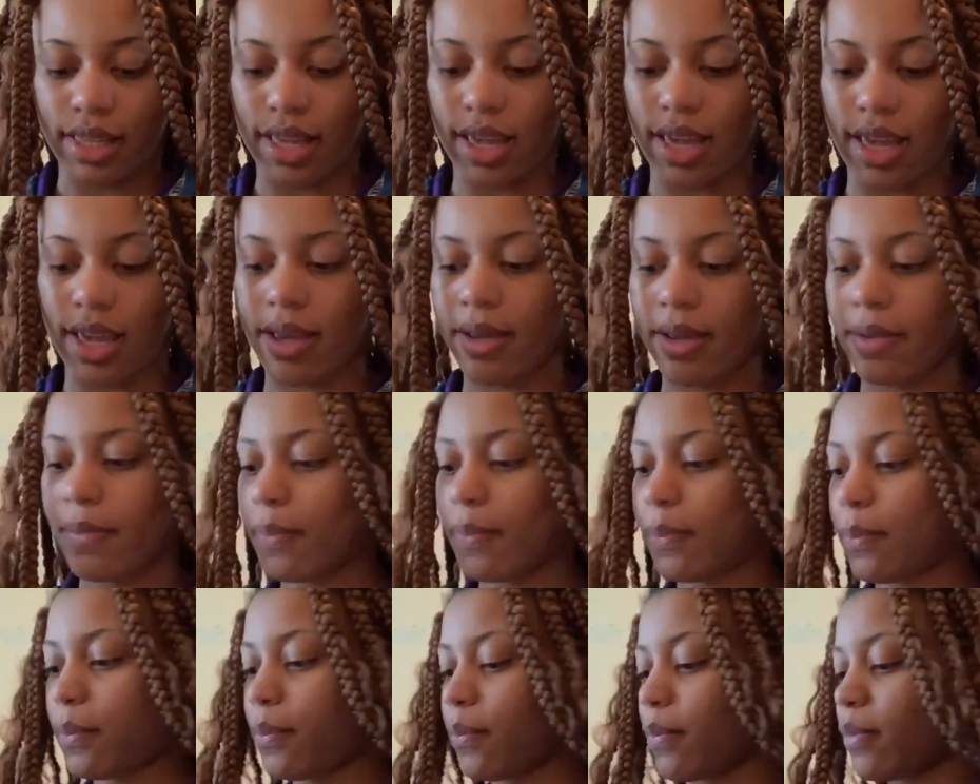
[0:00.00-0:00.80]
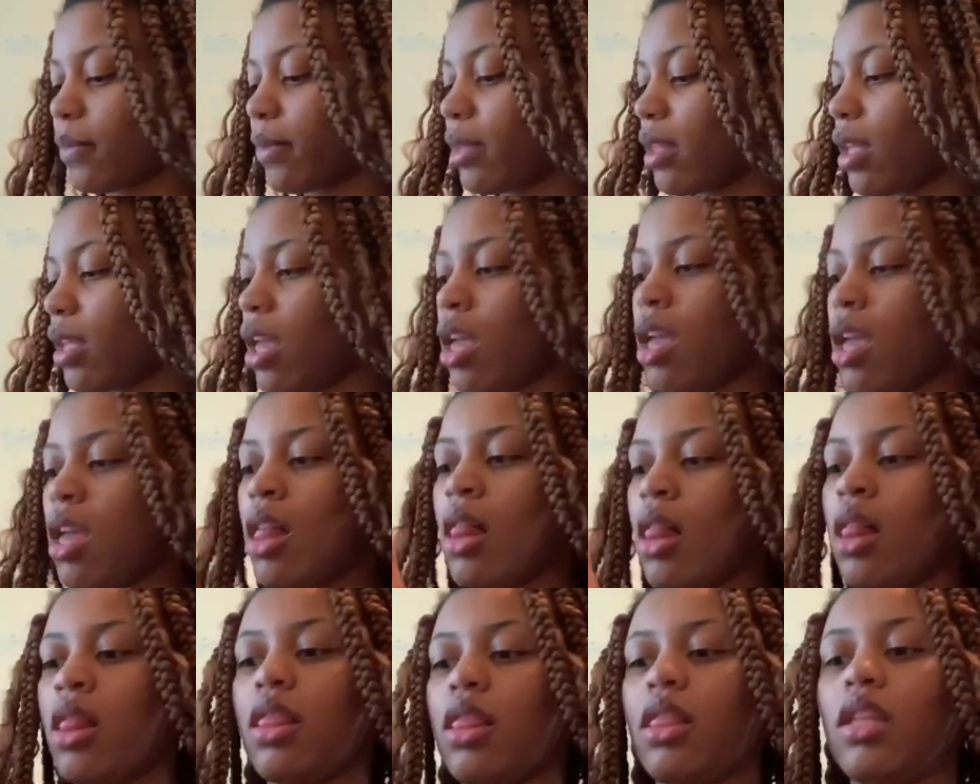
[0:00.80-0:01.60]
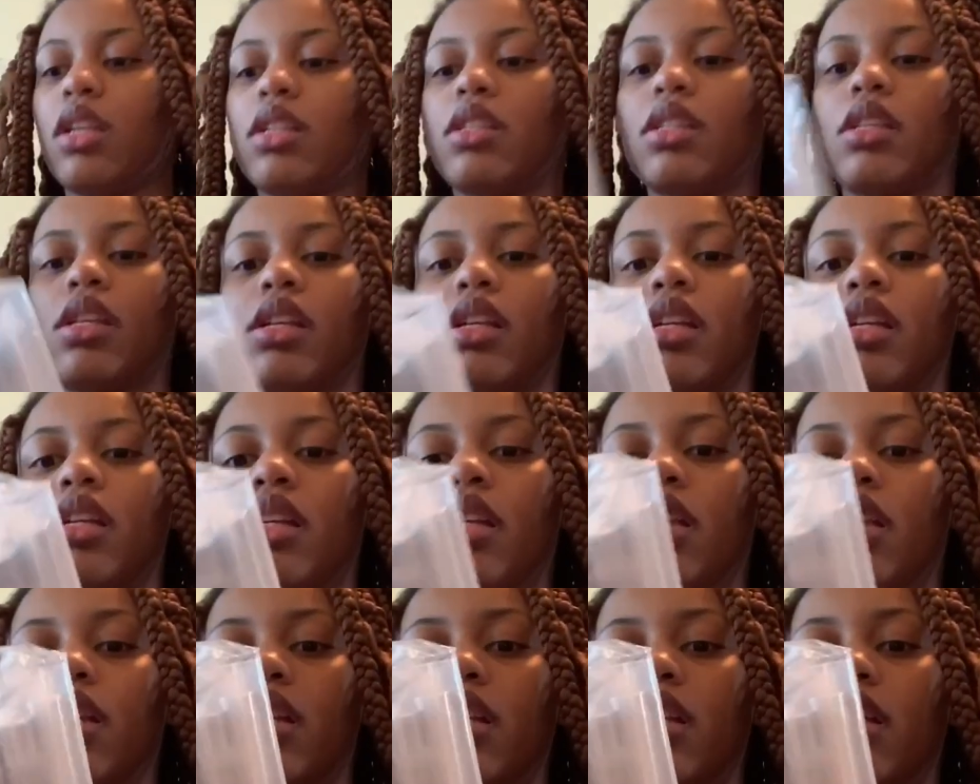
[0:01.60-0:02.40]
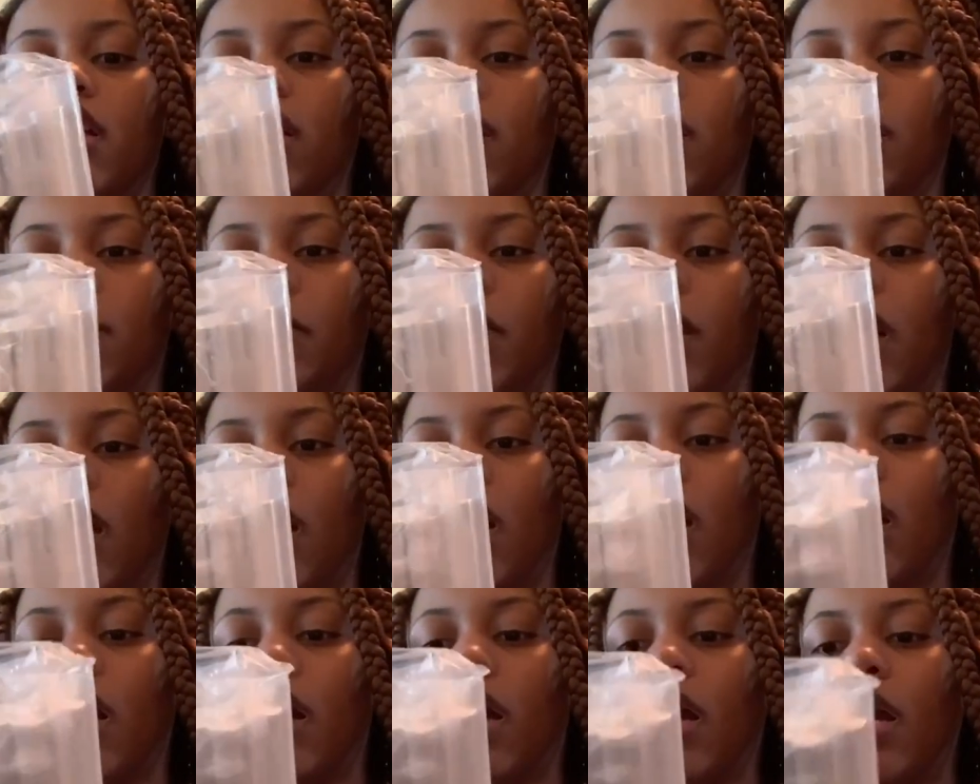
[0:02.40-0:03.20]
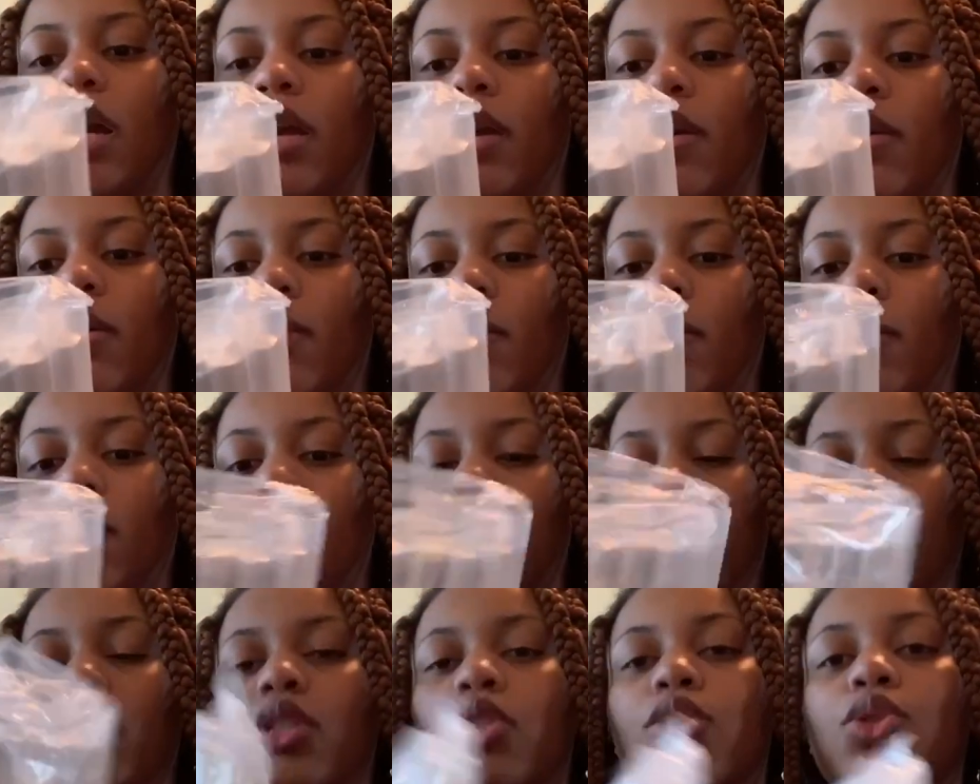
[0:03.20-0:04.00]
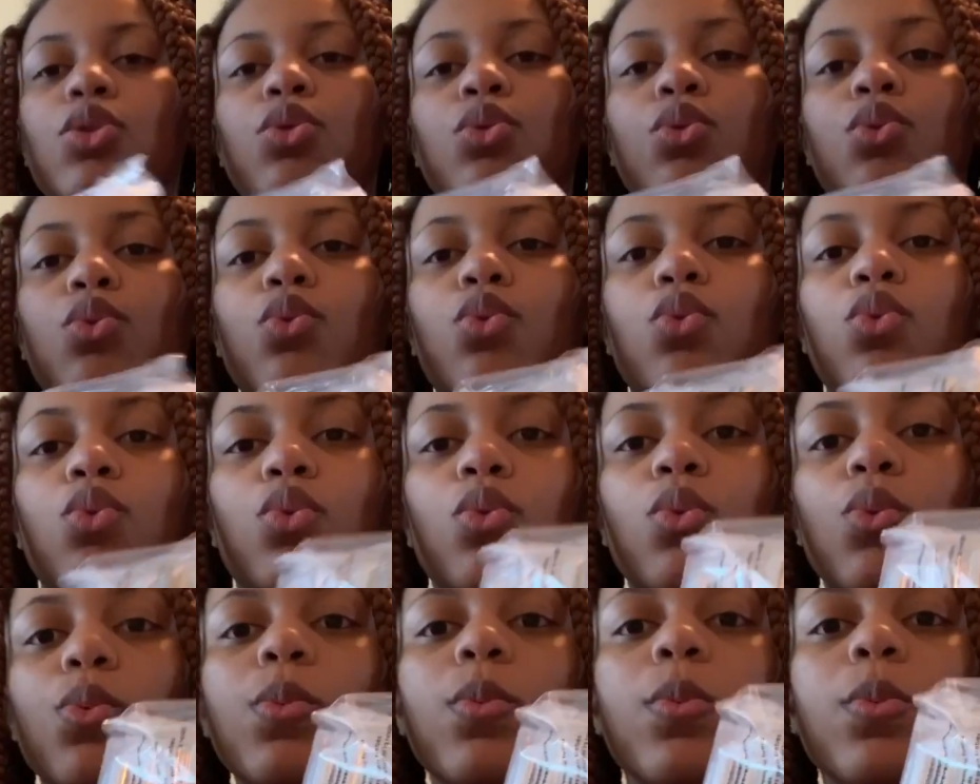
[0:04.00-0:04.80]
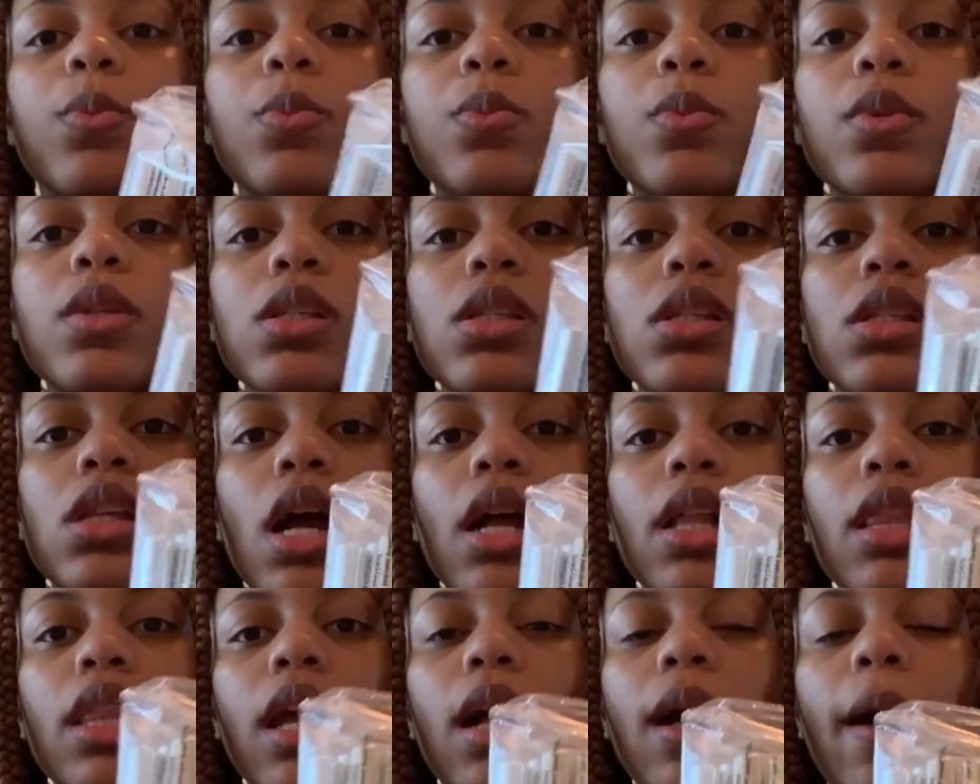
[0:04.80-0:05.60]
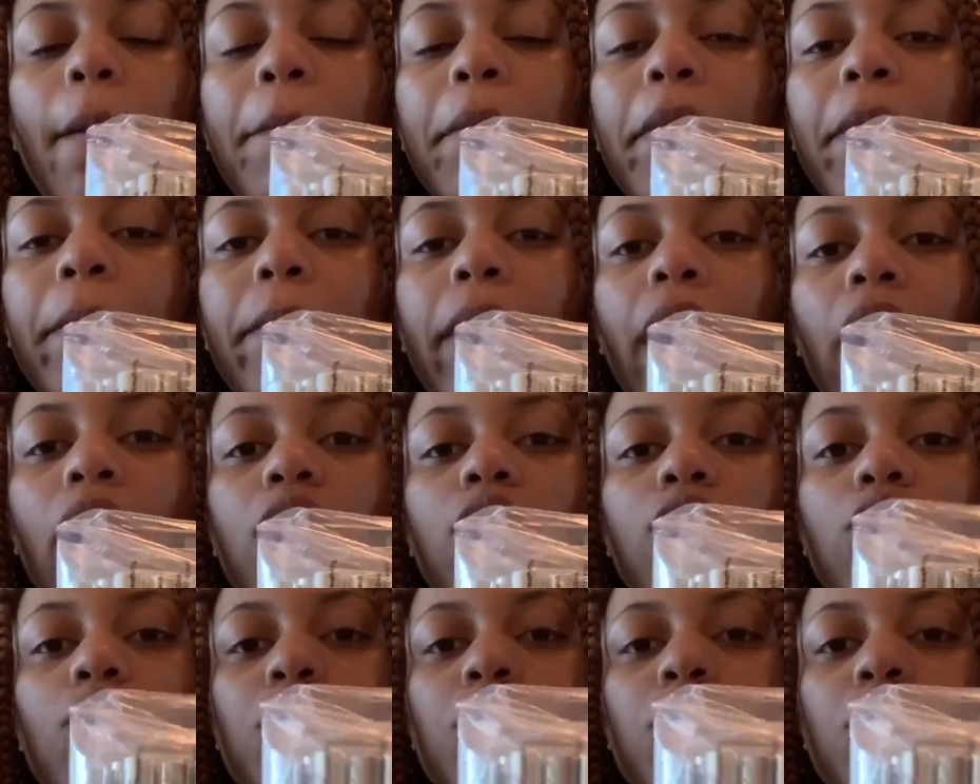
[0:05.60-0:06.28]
yeah. This is my wine tools. They come in pack of